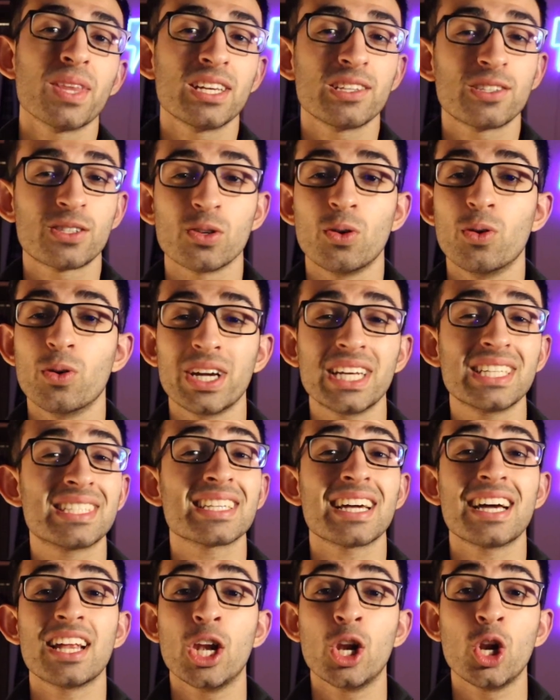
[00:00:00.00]
So
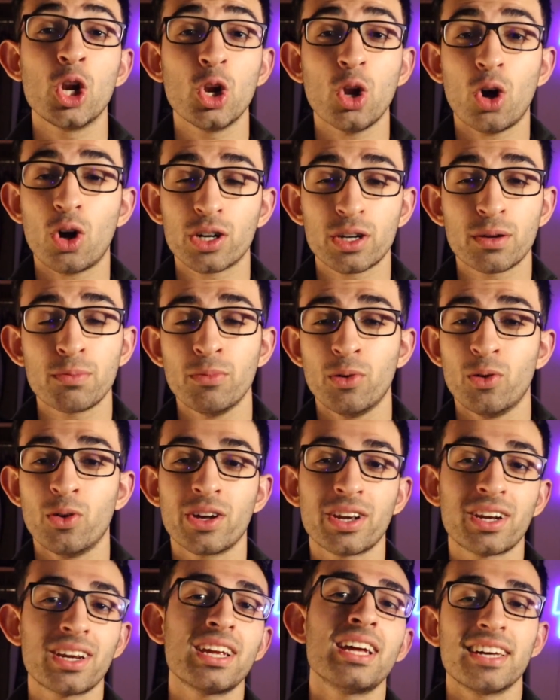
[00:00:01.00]
it's a lot
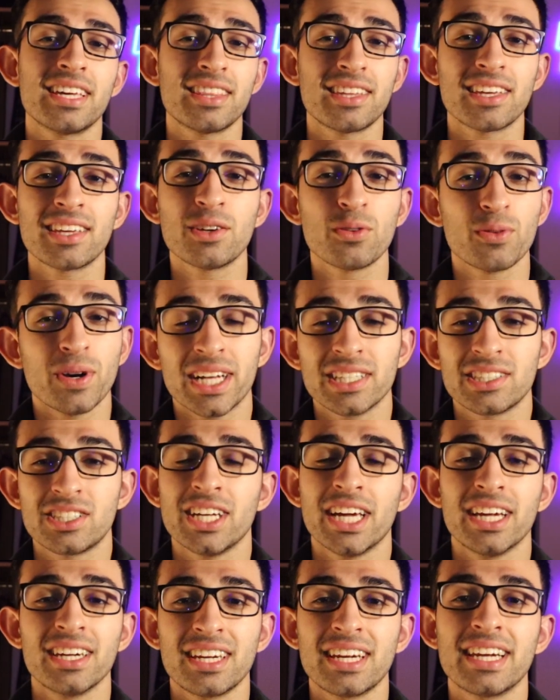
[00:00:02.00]
more. In the US
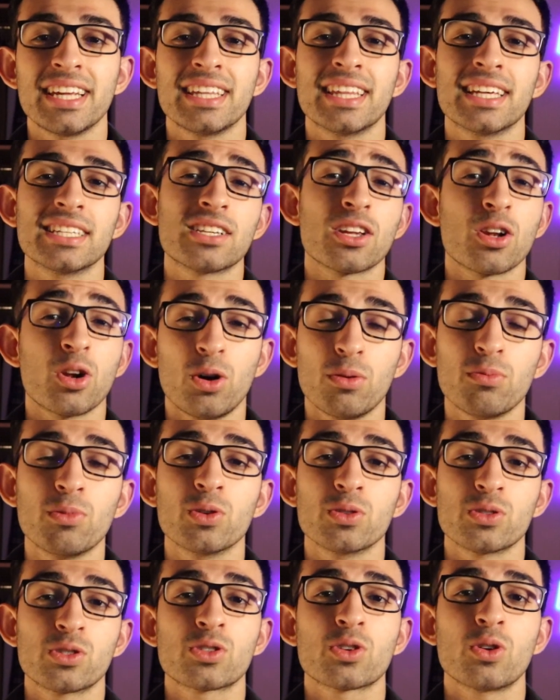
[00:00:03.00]
generally, there's a lot
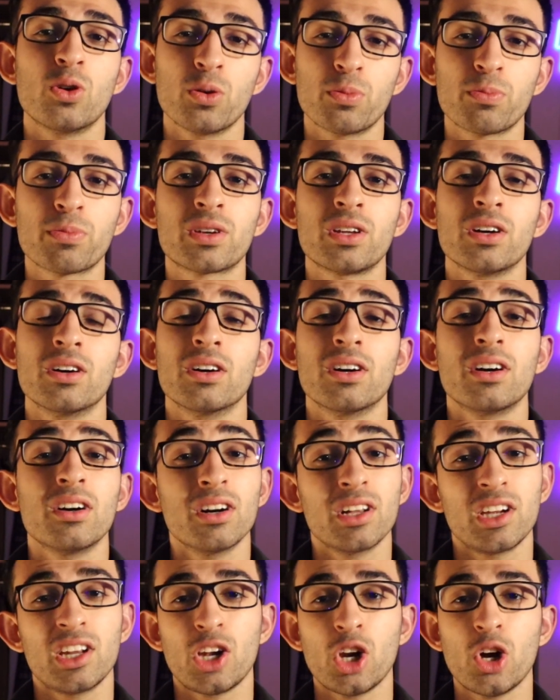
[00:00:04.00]
more scope to
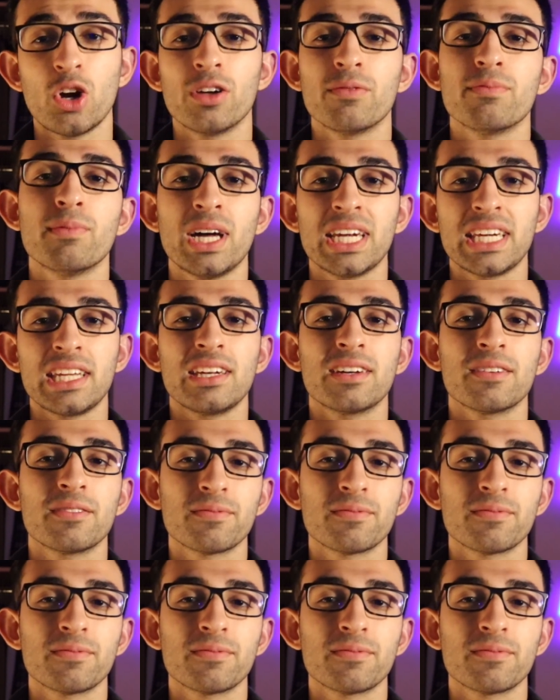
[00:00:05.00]
earn a lot of money.